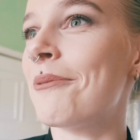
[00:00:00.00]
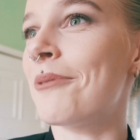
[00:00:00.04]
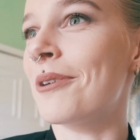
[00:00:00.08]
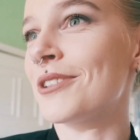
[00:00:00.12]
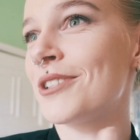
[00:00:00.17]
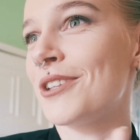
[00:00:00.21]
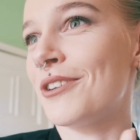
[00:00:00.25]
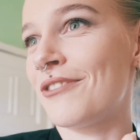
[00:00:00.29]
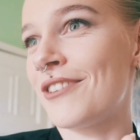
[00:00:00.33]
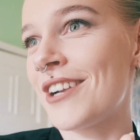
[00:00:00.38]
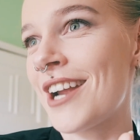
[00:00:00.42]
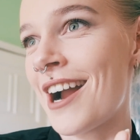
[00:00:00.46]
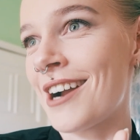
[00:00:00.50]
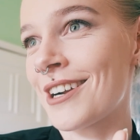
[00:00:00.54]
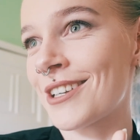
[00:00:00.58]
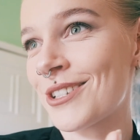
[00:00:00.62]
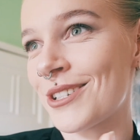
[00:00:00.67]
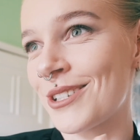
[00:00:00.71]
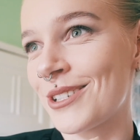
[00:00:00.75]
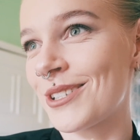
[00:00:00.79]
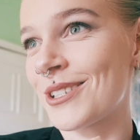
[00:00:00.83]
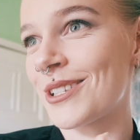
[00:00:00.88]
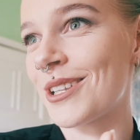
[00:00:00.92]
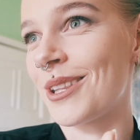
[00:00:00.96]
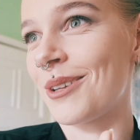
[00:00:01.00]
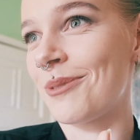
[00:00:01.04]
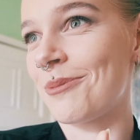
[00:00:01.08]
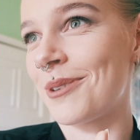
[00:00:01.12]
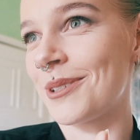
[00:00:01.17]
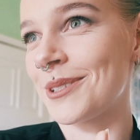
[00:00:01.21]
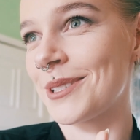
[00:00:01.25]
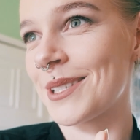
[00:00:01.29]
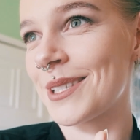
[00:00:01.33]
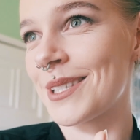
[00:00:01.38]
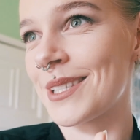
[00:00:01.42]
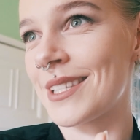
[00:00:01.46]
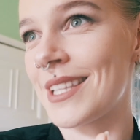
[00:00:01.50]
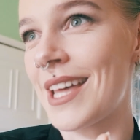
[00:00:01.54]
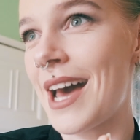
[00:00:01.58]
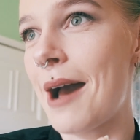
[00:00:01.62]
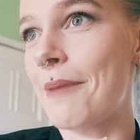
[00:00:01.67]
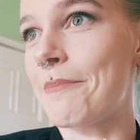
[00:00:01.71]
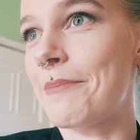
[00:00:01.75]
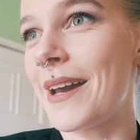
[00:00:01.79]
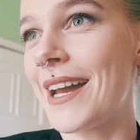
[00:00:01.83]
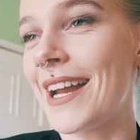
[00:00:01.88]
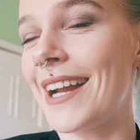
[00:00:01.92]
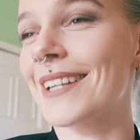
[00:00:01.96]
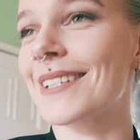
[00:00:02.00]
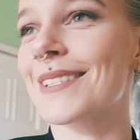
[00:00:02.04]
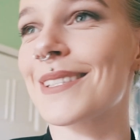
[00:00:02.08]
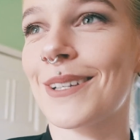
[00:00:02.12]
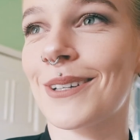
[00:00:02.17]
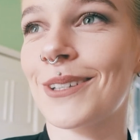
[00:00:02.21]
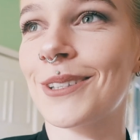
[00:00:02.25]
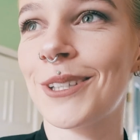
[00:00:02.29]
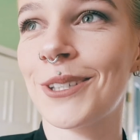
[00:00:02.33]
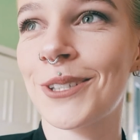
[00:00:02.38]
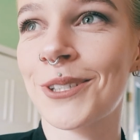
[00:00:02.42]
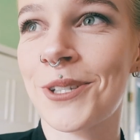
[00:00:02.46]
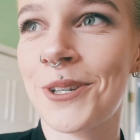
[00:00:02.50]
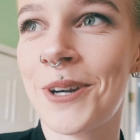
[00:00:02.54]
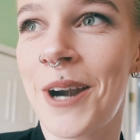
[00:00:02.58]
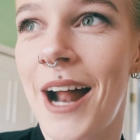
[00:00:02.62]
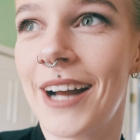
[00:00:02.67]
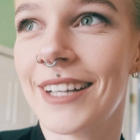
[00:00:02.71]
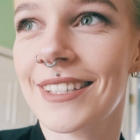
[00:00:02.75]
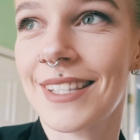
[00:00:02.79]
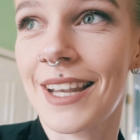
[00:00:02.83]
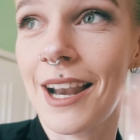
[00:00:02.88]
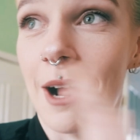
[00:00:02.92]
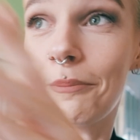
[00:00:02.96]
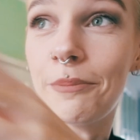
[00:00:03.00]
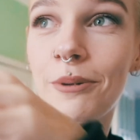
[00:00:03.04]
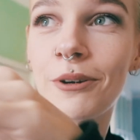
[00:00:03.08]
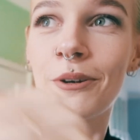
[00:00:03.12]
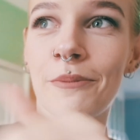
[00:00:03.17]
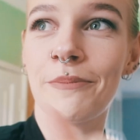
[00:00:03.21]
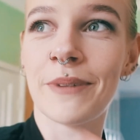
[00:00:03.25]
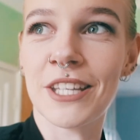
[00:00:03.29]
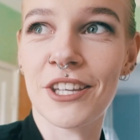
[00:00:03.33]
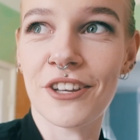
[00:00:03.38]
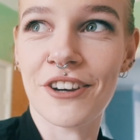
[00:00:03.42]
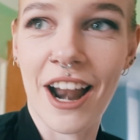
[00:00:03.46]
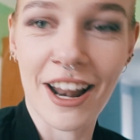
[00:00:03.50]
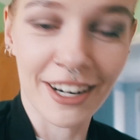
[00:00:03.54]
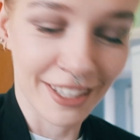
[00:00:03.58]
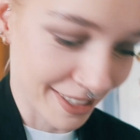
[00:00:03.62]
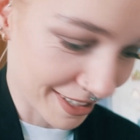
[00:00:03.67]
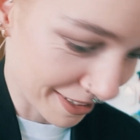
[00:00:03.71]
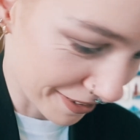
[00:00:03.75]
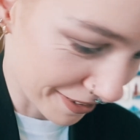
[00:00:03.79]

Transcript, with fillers: I want your reaction to the ones that I picked so close your eyes and I'll put them in your mm-hmm.